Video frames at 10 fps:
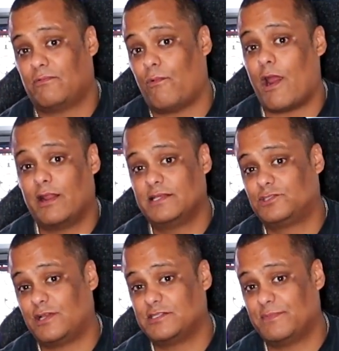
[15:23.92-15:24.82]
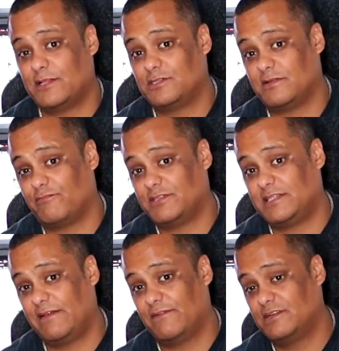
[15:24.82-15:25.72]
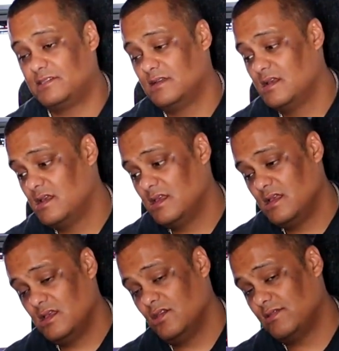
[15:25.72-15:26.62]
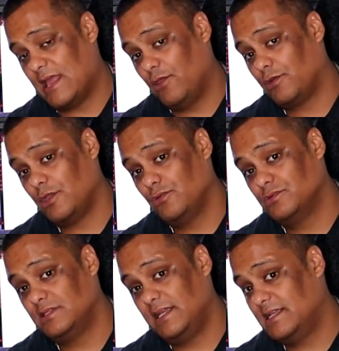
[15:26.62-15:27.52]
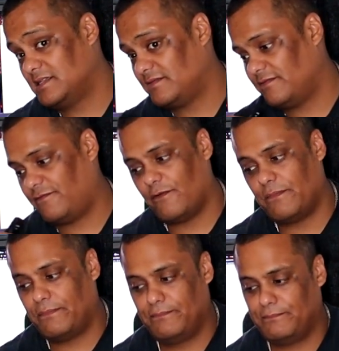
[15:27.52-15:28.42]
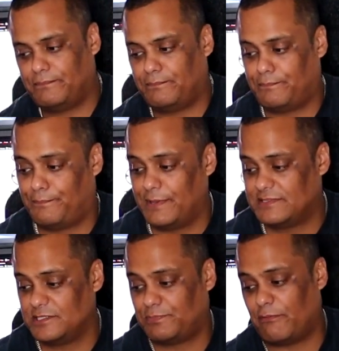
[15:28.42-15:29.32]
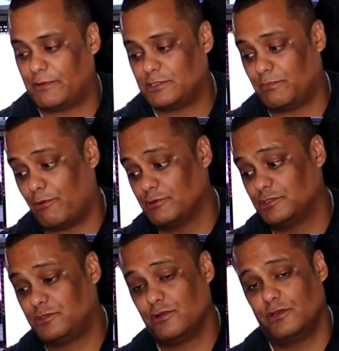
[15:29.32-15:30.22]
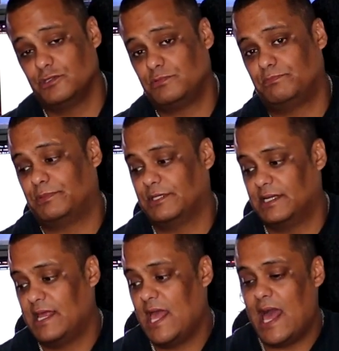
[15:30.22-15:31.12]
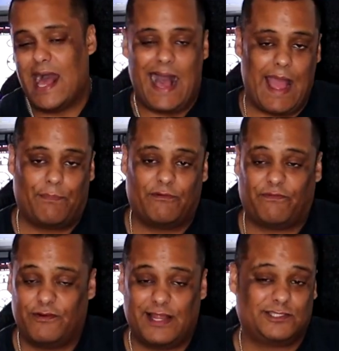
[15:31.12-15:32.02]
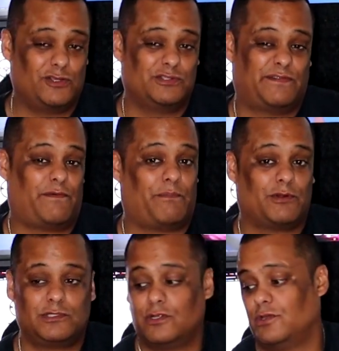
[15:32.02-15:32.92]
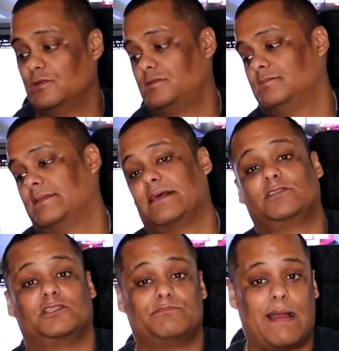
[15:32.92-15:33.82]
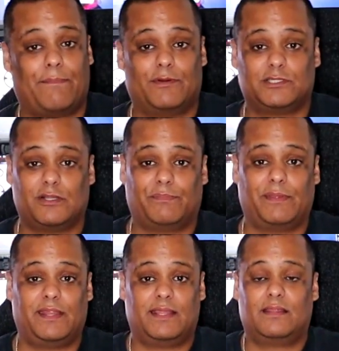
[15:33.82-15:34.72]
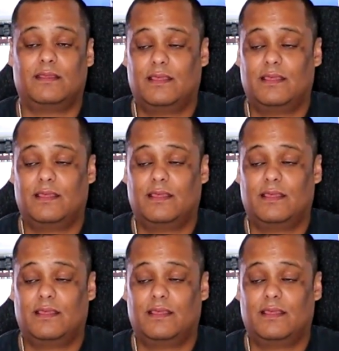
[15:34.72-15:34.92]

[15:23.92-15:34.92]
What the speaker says: wireless transmitters and receivers, that you can use these for business purpose or personal use, but I prefer not to use it for personal use. That's just my personal opinion.